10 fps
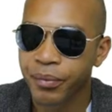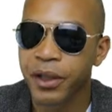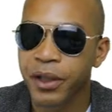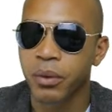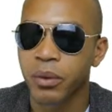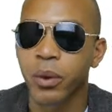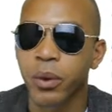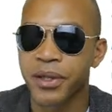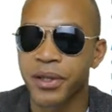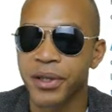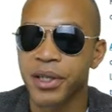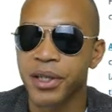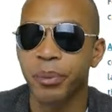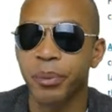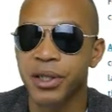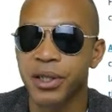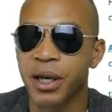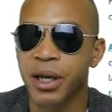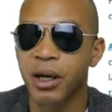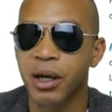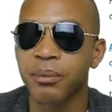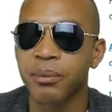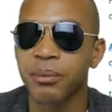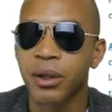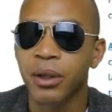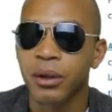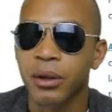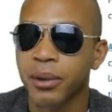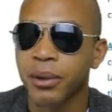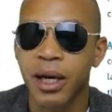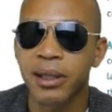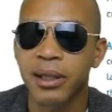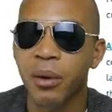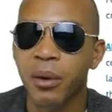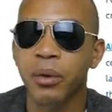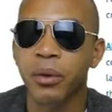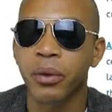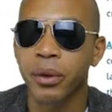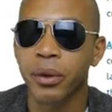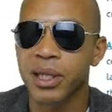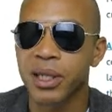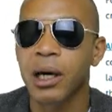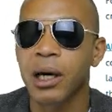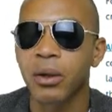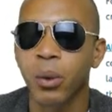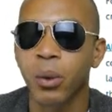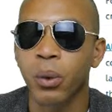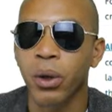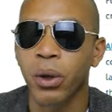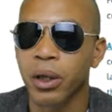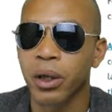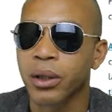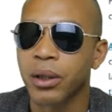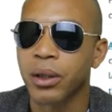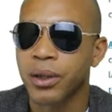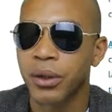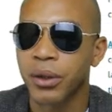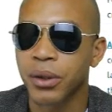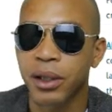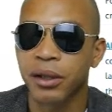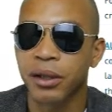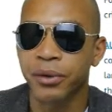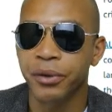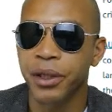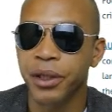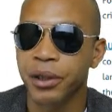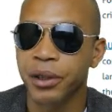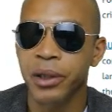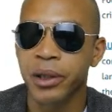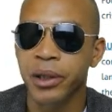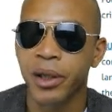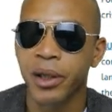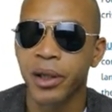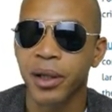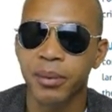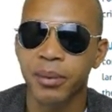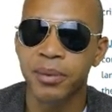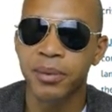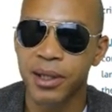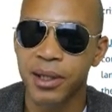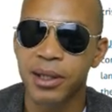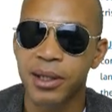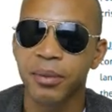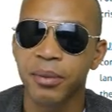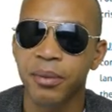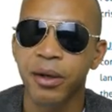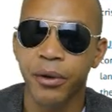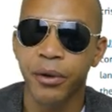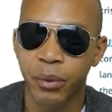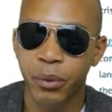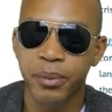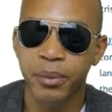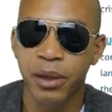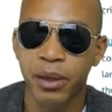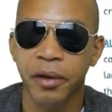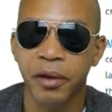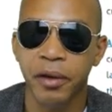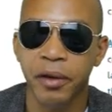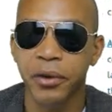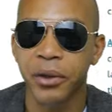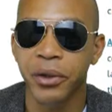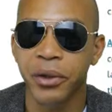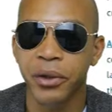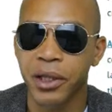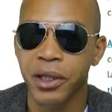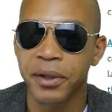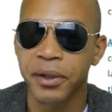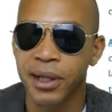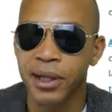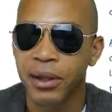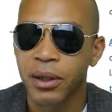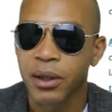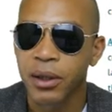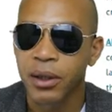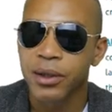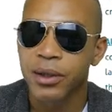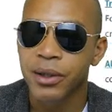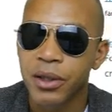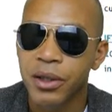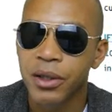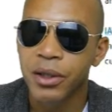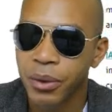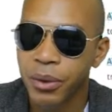anyhow, WordPress is WordPress.com, but not that one, WordPress.org. So you can get a free content management system for your website whenever you're doing your next redesign. So long story short,